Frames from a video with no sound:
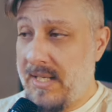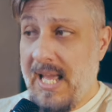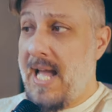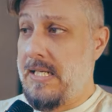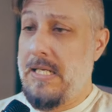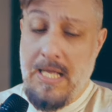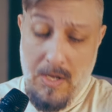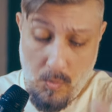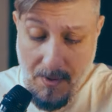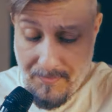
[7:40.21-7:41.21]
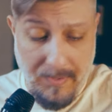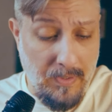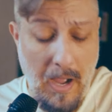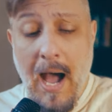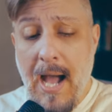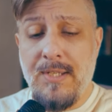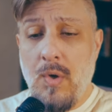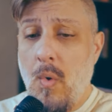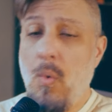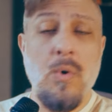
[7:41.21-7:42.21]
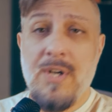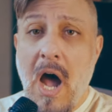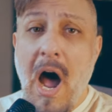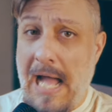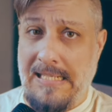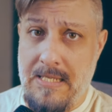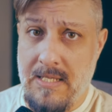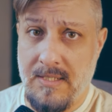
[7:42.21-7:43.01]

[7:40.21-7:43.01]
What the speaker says: Again, whether you're hot or not,